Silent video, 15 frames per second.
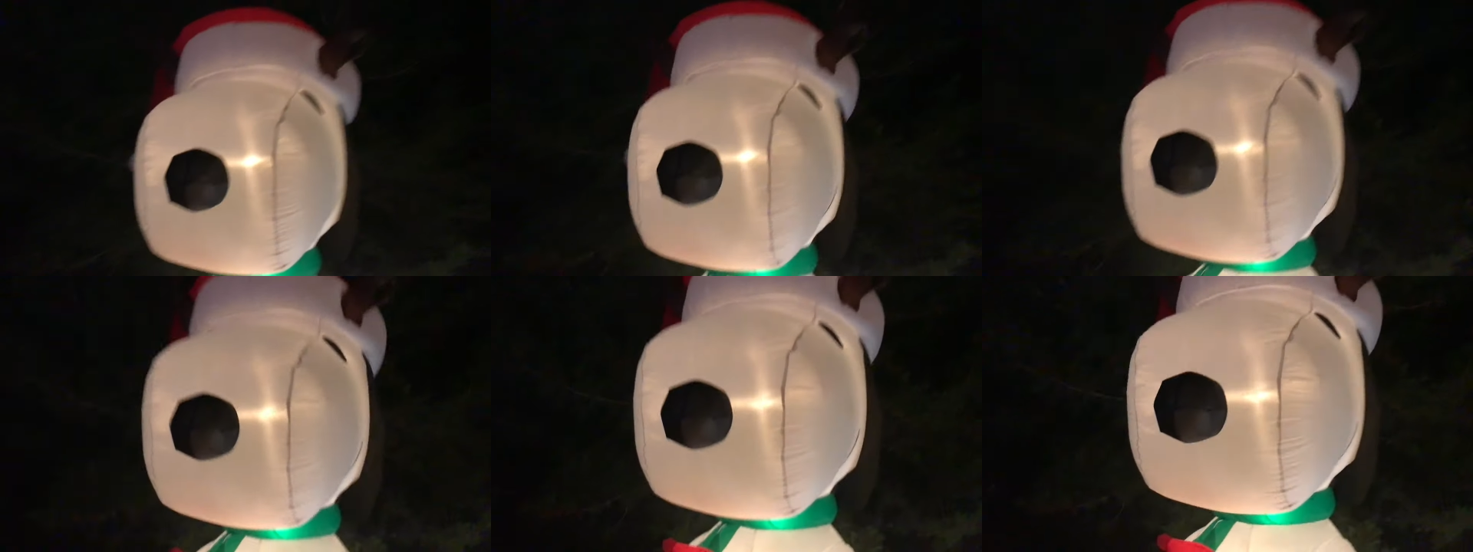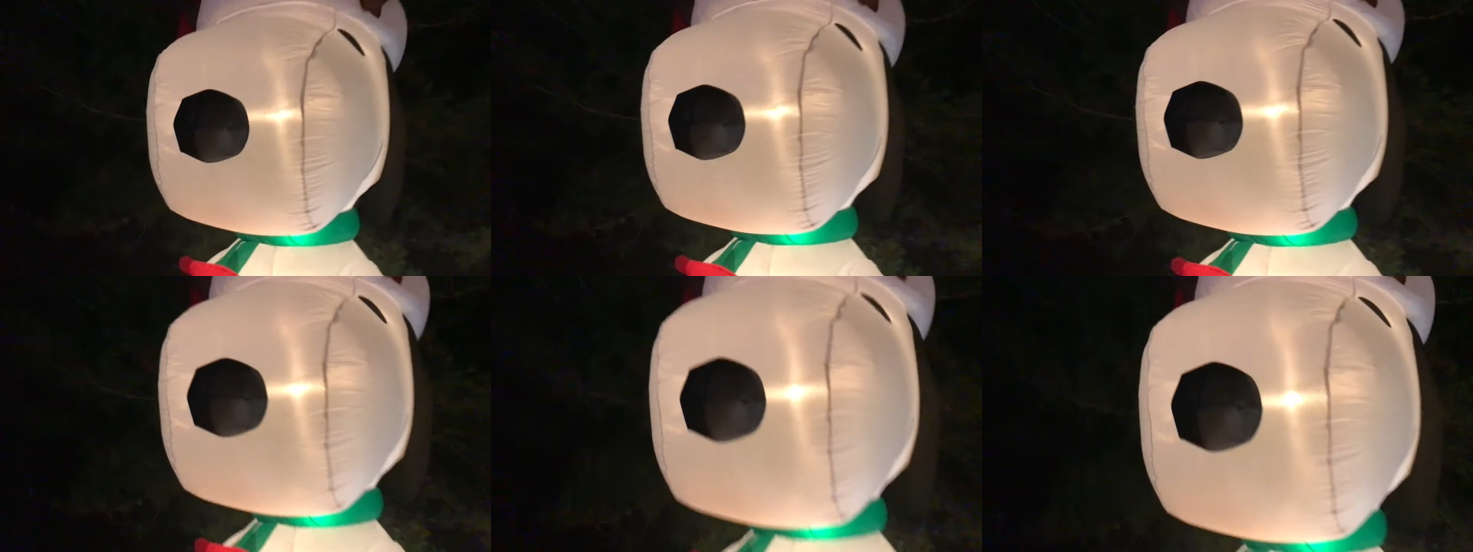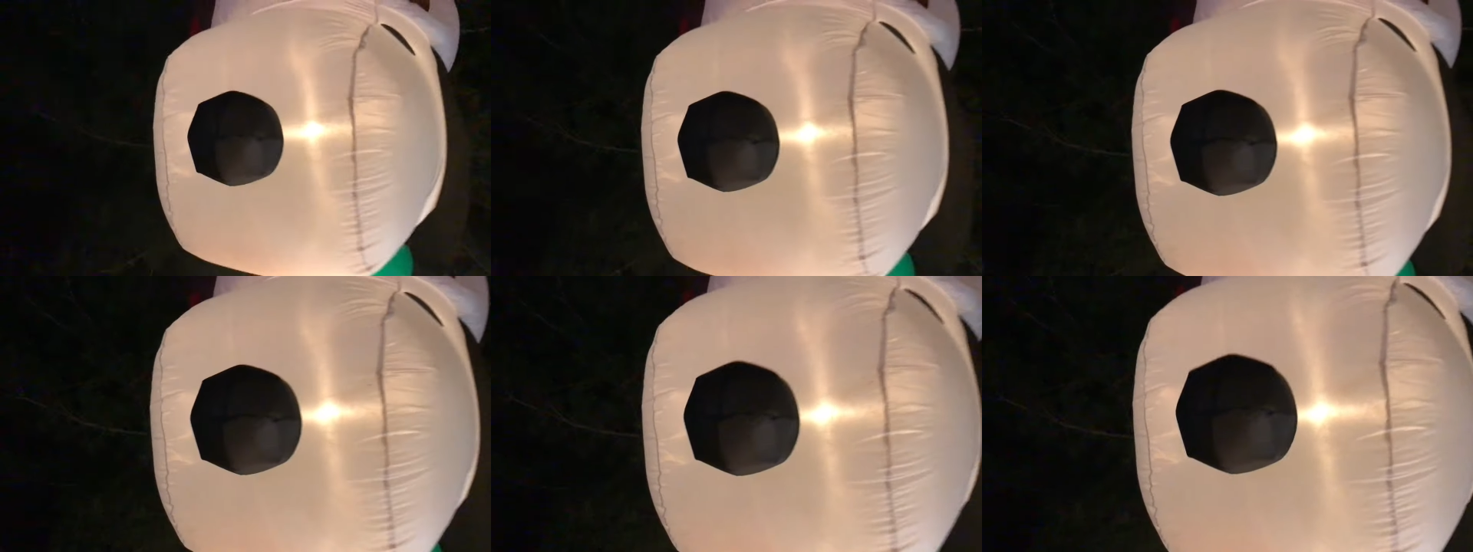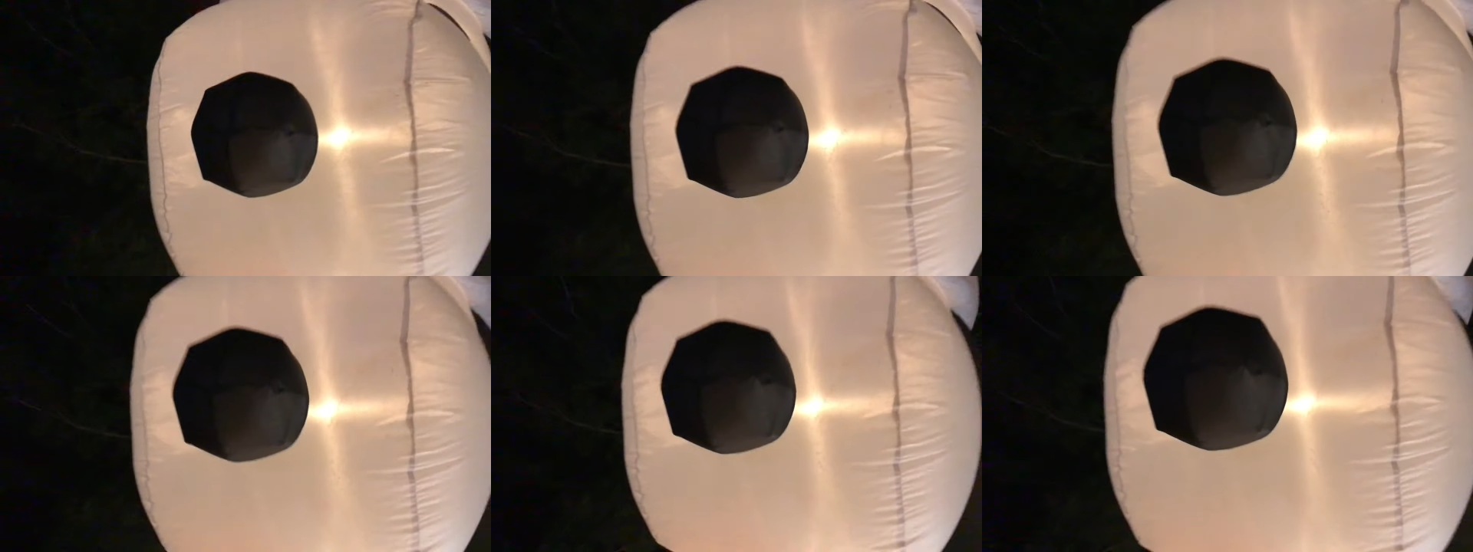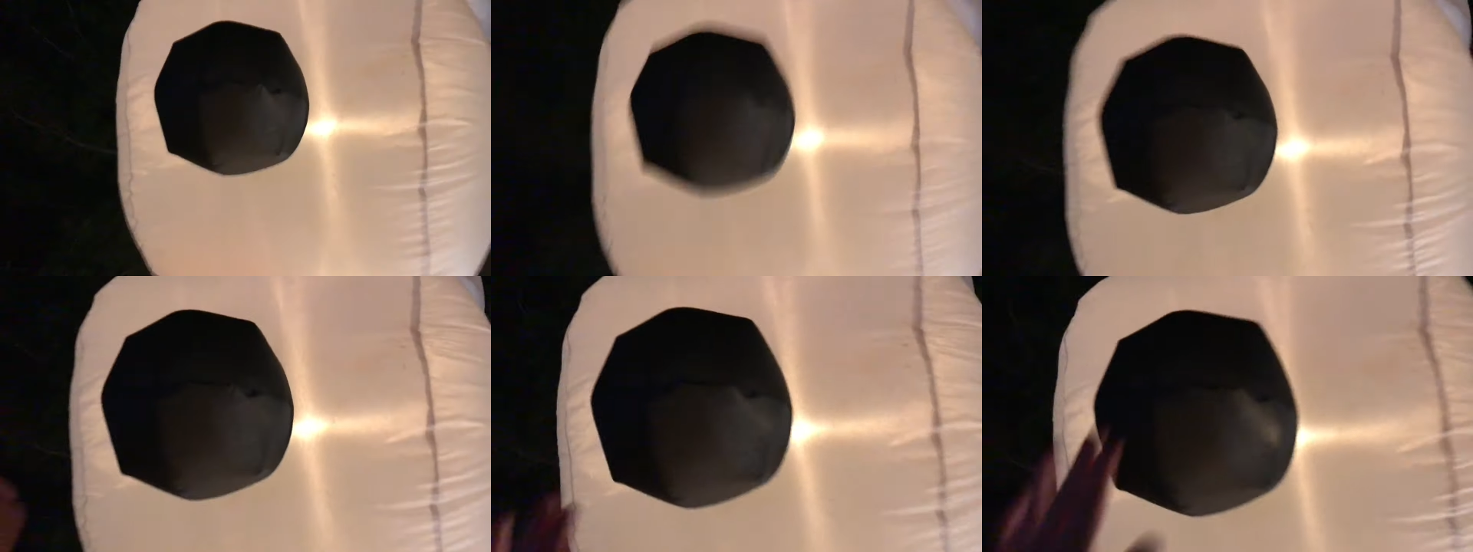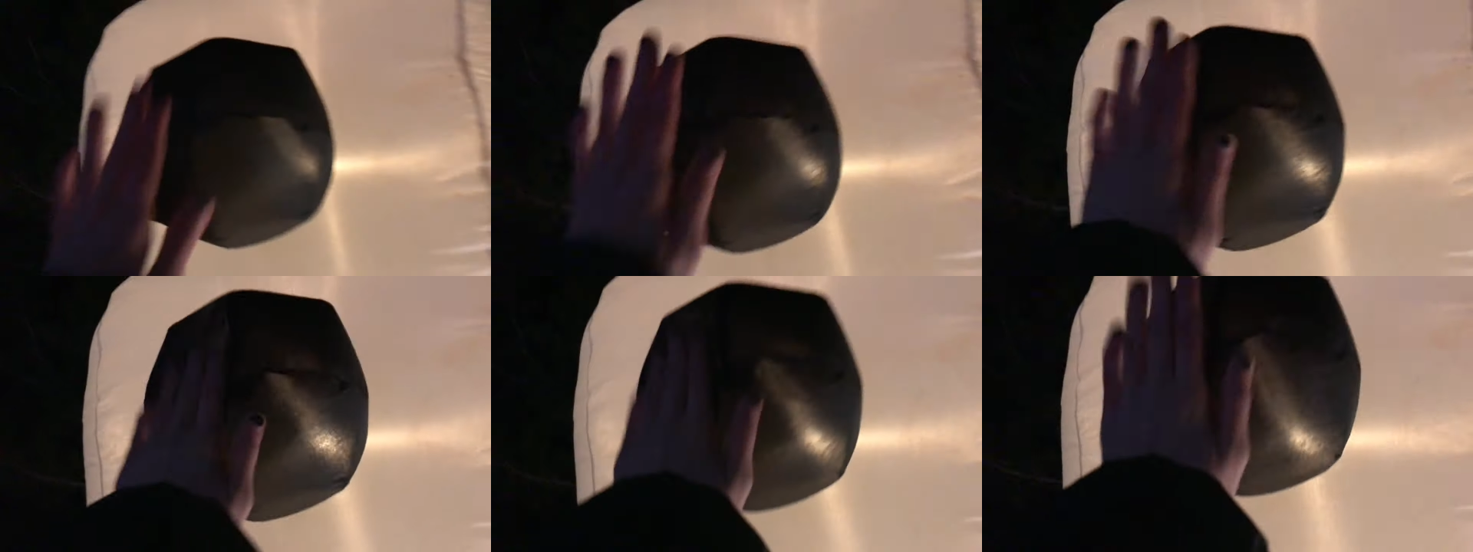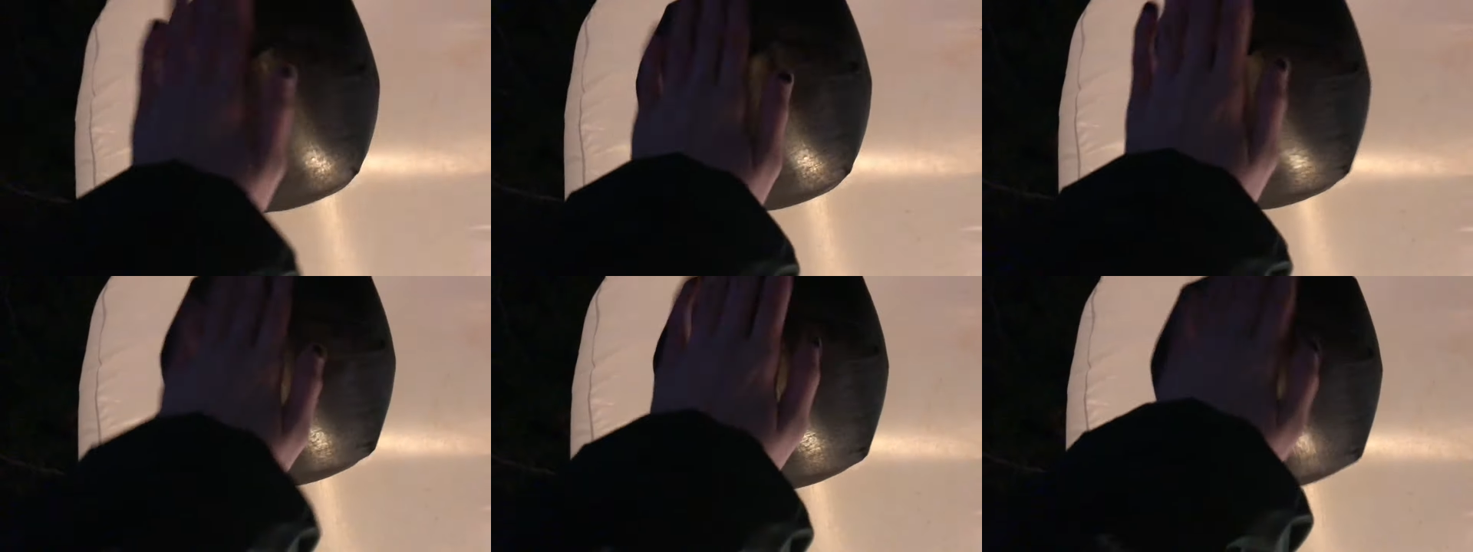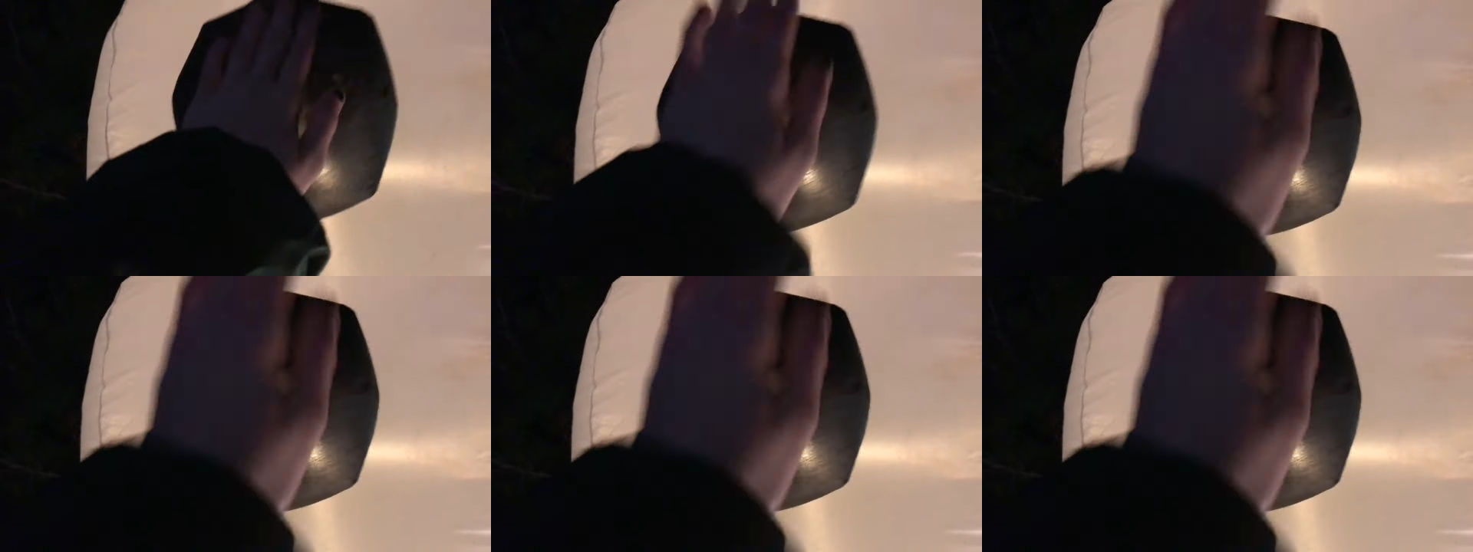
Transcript: Nobody's mouth can be seen.